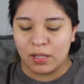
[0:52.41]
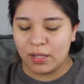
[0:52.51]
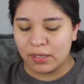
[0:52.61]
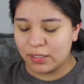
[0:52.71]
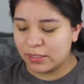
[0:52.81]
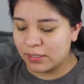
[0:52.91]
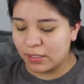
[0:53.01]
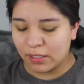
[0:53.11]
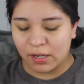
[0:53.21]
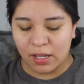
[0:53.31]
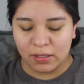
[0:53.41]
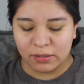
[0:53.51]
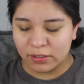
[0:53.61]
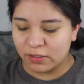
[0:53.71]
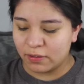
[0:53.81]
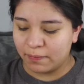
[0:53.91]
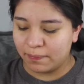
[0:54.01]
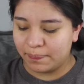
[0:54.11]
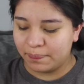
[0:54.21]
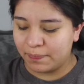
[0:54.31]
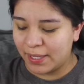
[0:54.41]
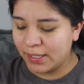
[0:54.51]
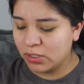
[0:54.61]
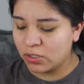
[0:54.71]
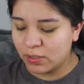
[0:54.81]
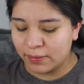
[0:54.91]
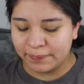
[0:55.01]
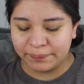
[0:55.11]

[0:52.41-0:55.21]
This is in the color Desert Beige.